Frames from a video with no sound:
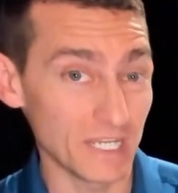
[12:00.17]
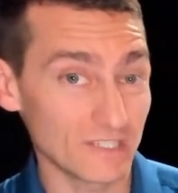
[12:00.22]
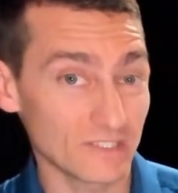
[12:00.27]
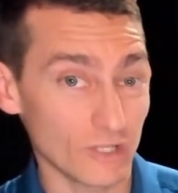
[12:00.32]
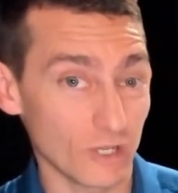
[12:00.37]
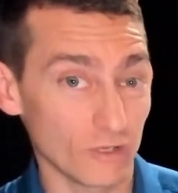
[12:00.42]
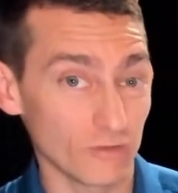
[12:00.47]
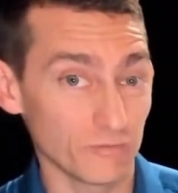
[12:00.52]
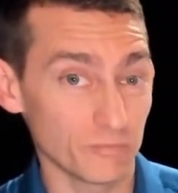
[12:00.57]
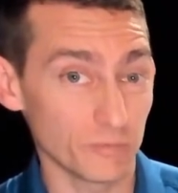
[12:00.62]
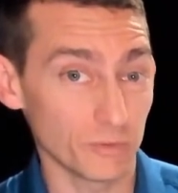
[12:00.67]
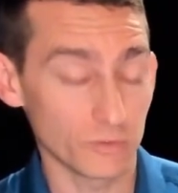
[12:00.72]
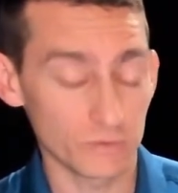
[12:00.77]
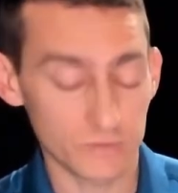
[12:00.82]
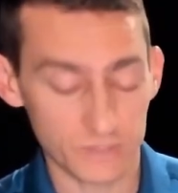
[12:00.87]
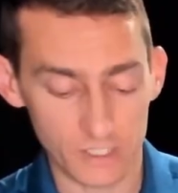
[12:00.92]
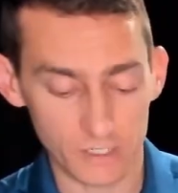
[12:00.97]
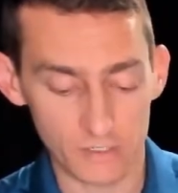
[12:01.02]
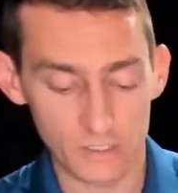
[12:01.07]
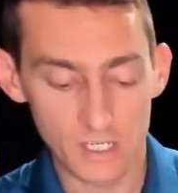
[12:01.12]
PIX golf
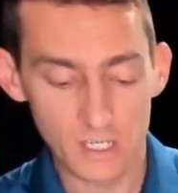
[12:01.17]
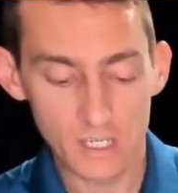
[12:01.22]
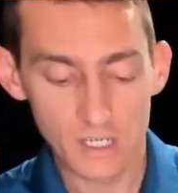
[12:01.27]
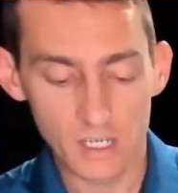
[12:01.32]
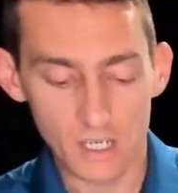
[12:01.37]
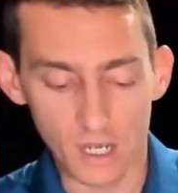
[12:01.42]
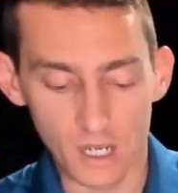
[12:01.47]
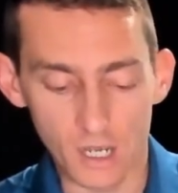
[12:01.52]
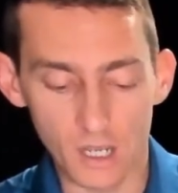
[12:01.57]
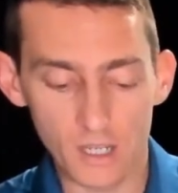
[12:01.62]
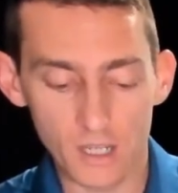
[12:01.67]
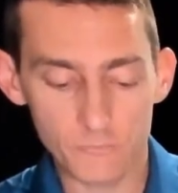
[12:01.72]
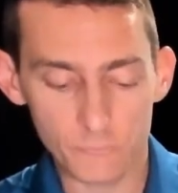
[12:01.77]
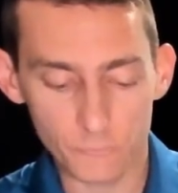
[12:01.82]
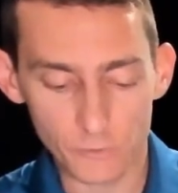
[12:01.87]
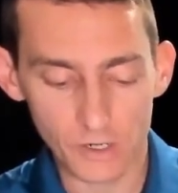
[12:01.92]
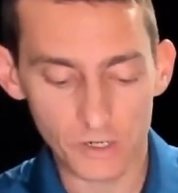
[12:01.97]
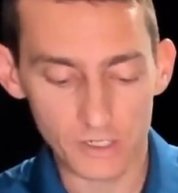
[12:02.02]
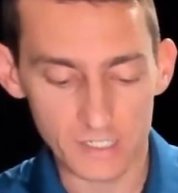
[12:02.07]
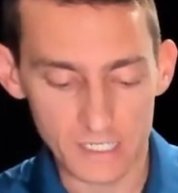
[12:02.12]
ball. So I'm
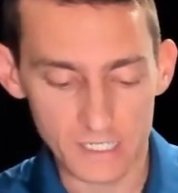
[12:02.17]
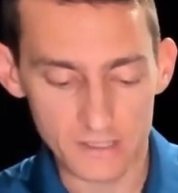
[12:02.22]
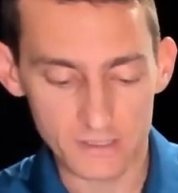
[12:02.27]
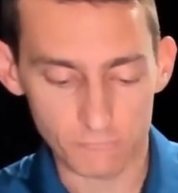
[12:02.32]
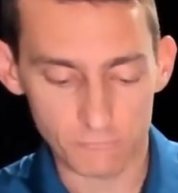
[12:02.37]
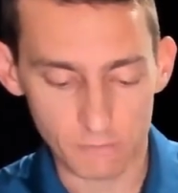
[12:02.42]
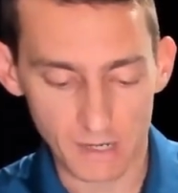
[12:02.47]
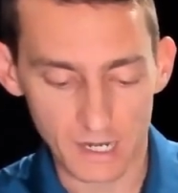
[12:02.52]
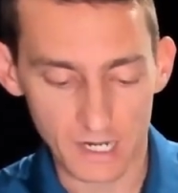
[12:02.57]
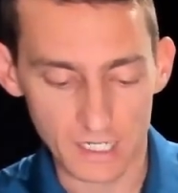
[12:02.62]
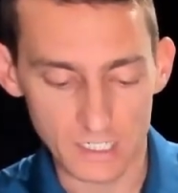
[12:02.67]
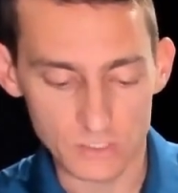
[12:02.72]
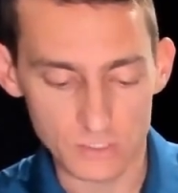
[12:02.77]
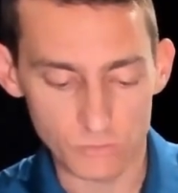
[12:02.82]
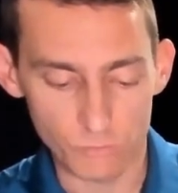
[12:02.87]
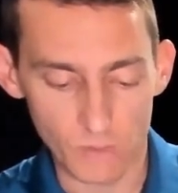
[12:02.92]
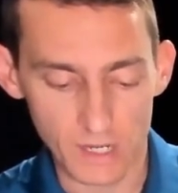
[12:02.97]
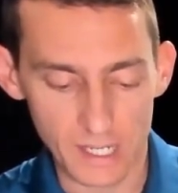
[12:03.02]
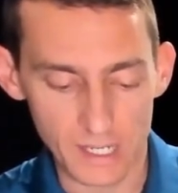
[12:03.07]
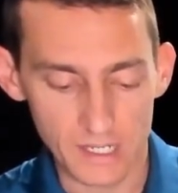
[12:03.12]
right in the
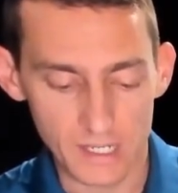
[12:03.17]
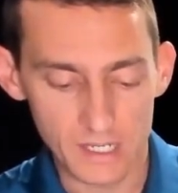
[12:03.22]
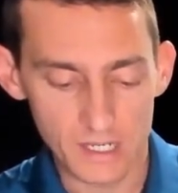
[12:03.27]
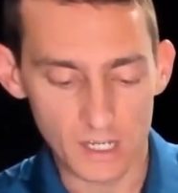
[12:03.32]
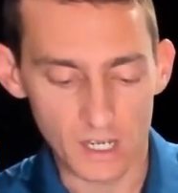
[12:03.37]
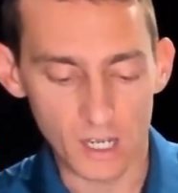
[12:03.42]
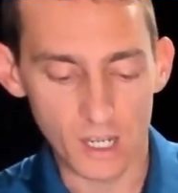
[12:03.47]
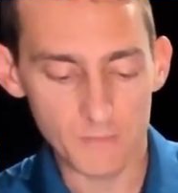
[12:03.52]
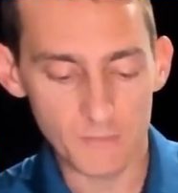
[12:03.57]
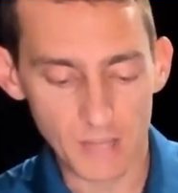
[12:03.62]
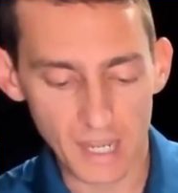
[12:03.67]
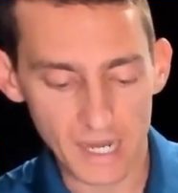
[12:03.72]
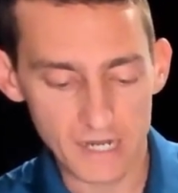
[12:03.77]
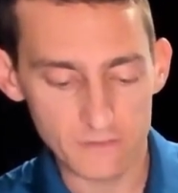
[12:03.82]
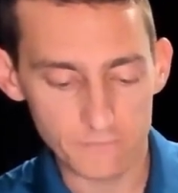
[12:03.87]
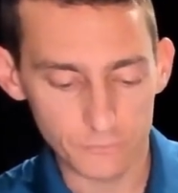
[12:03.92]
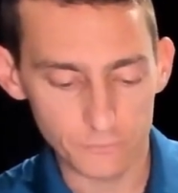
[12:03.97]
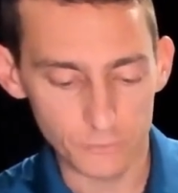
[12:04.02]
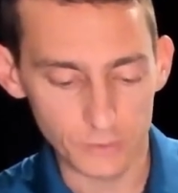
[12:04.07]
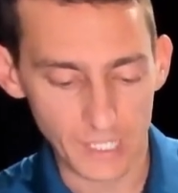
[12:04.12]
range where I'm
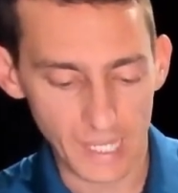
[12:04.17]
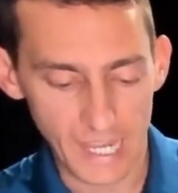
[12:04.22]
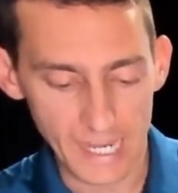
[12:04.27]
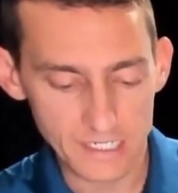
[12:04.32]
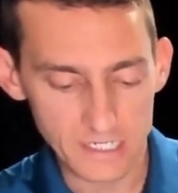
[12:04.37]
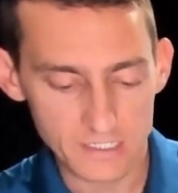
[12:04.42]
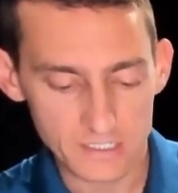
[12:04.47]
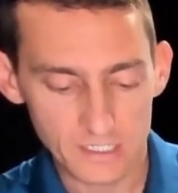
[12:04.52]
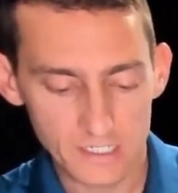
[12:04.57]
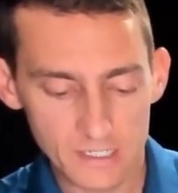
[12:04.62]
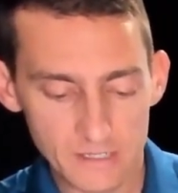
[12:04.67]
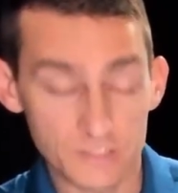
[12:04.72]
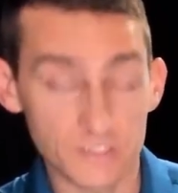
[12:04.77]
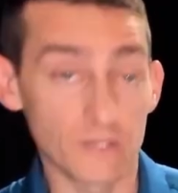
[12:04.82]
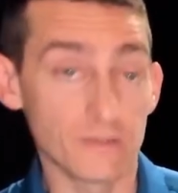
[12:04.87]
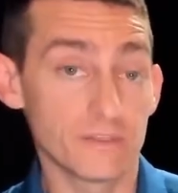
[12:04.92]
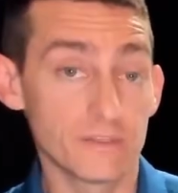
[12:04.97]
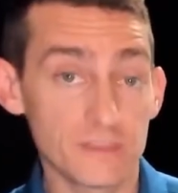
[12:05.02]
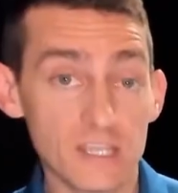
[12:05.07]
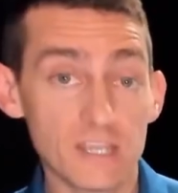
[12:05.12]
8 foot 8.
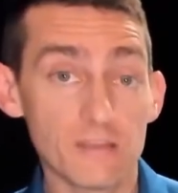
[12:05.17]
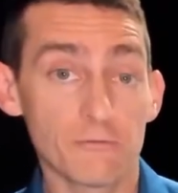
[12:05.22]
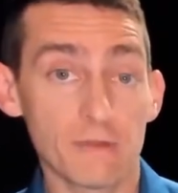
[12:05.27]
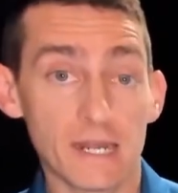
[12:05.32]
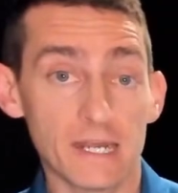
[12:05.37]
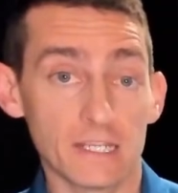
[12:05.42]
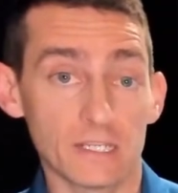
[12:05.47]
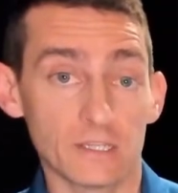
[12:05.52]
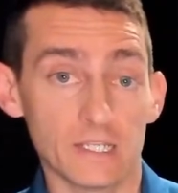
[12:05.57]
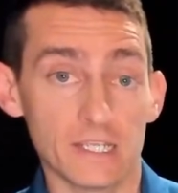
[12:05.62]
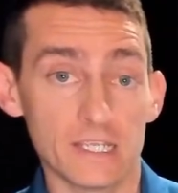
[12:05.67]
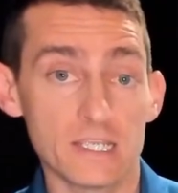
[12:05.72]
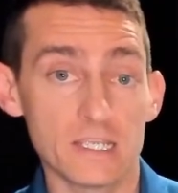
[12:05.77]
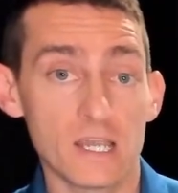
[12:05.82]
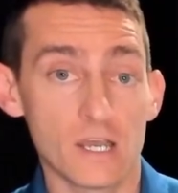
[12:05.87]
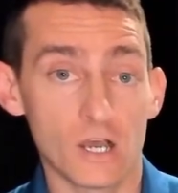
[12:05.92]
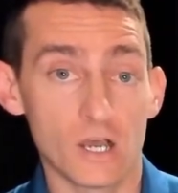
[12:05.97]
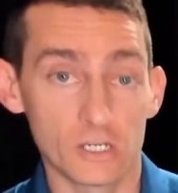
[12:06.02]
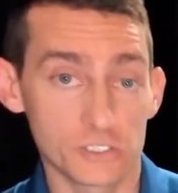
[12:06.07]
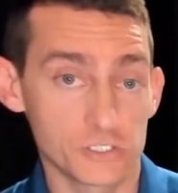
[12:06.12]
So
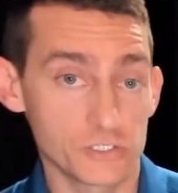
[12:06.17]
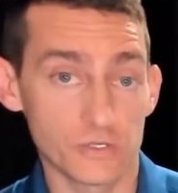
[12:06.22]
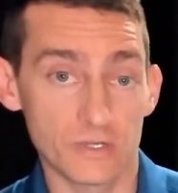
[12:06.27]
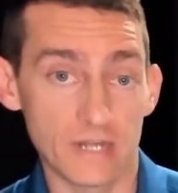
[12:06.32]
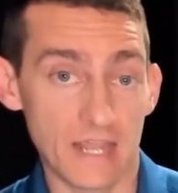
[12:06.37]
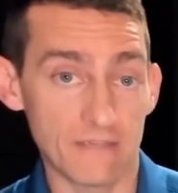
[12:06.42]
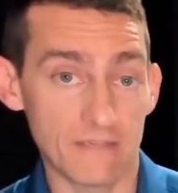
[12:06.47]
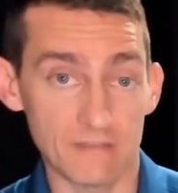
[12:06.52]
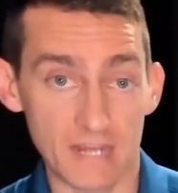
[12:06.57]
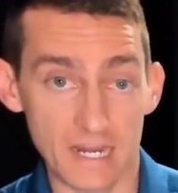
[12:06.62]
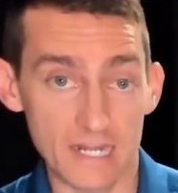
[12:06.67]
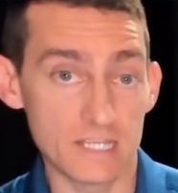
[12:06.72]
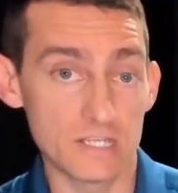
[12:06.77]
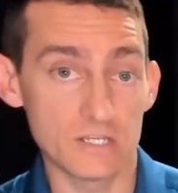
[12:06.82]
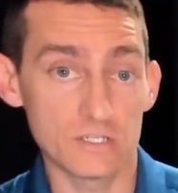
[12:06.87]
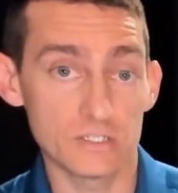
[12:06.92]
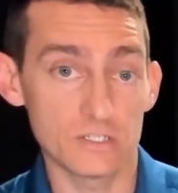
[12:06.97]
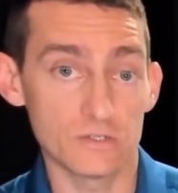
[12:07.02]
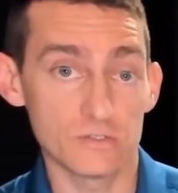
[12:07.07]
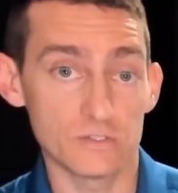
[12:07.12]
theoretically, I shouldn't have
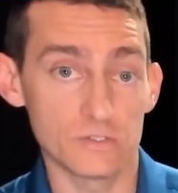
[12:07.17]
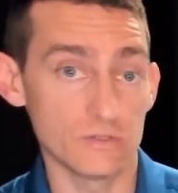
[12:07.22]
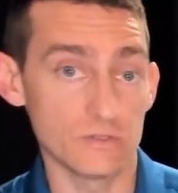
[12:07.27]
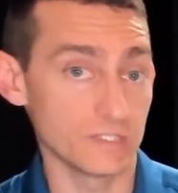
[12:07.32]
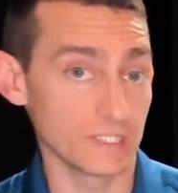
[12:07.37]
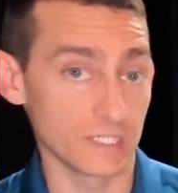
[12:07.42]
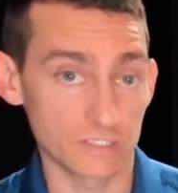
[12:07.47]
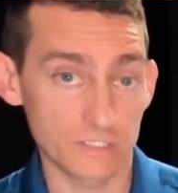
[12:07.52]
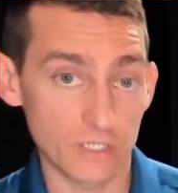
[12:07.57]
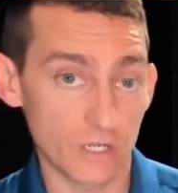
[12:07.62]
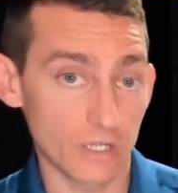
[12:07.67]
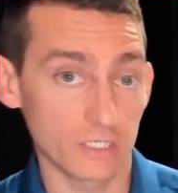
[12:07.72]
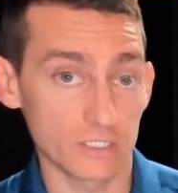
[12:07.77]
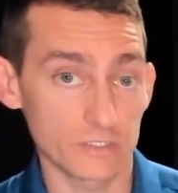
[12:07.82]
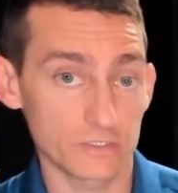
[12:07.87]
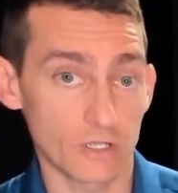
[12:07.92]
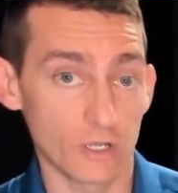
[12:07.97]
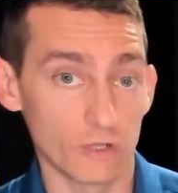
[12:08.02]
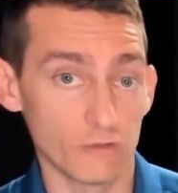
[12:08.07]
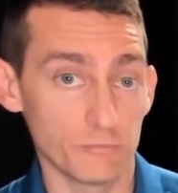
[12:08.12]
any issues using a
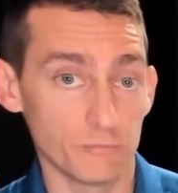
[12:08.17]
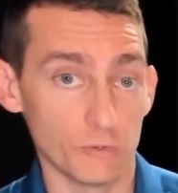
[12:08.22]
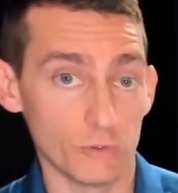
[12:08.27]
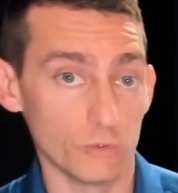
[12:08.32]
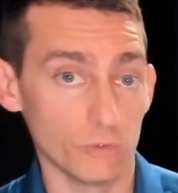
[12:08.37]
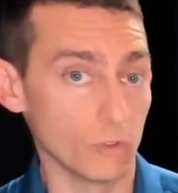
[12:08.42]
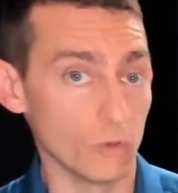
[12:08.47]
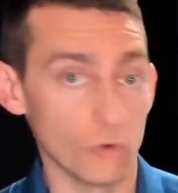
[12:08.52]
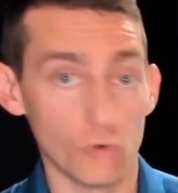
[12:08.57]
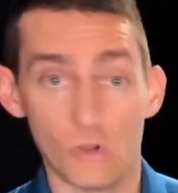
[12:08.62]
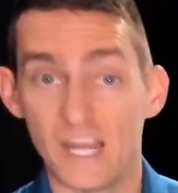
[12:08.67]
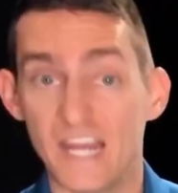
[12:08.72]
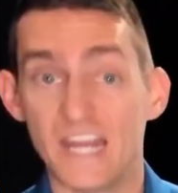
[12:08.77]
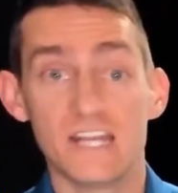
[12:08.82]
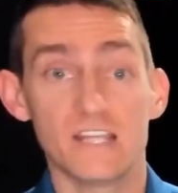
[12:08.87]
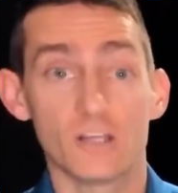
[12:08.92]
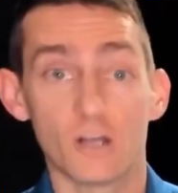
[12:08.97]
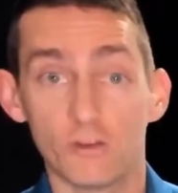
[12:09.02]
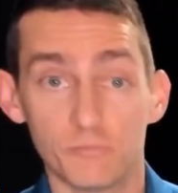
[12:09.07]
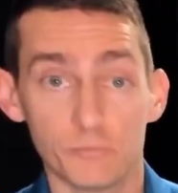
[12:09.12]
Titleist golf ball or
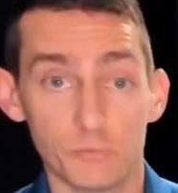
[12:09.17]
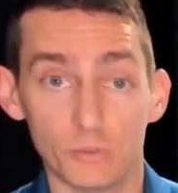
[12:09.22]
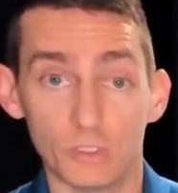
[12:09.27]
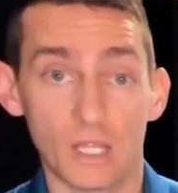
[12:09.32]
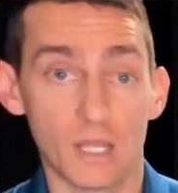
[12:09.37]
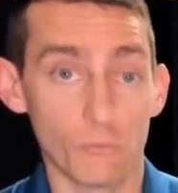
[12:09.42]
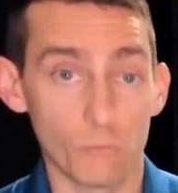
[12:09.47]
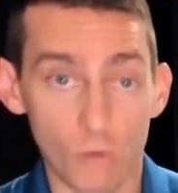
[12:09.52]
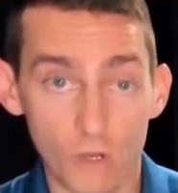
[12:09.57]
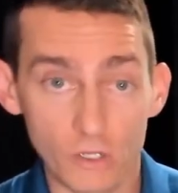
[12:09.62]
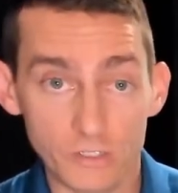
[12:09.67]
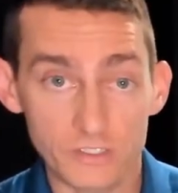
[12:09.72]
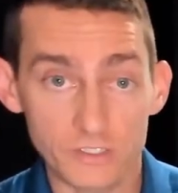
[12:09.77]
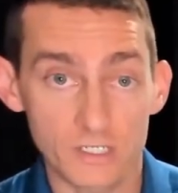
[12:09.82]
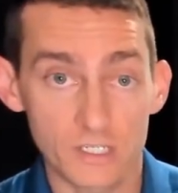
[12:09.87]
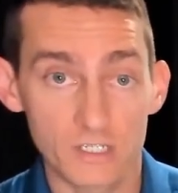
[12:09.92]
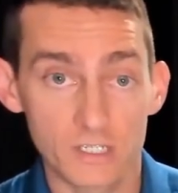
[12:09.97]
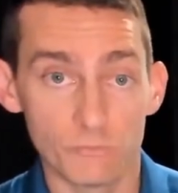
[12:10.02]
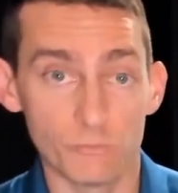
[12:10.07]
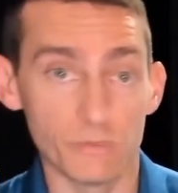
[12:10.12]
any golf ball I
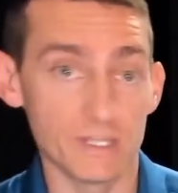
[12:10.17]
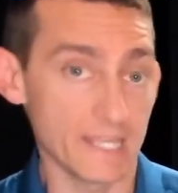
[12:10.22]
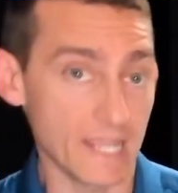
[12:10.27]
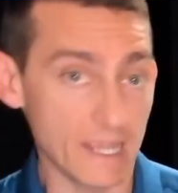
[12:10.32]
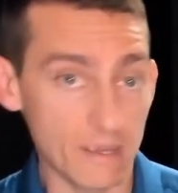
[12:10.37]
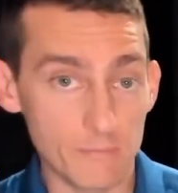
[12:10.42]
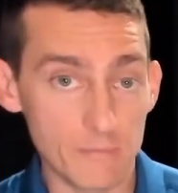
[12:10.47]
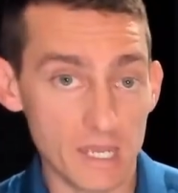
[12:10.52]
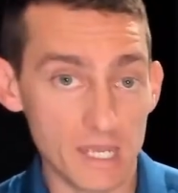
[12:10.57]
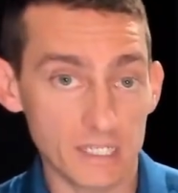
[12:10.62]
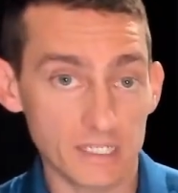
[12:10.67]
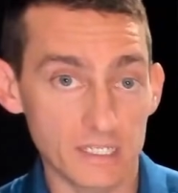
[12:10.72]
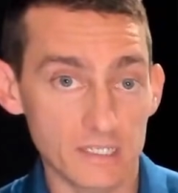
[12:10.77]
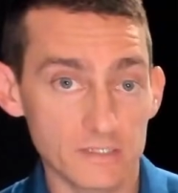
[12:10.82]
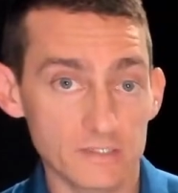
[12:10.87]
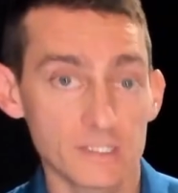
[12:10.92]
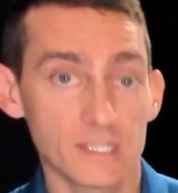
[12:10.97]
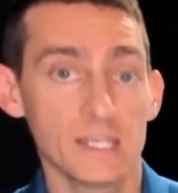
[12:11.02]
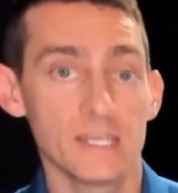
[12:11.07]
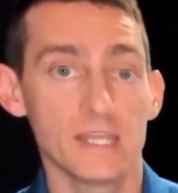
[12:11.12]
want without
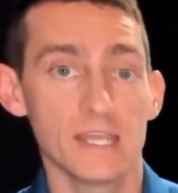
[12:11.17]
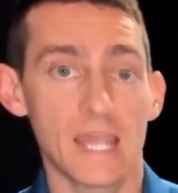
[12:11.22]
markings.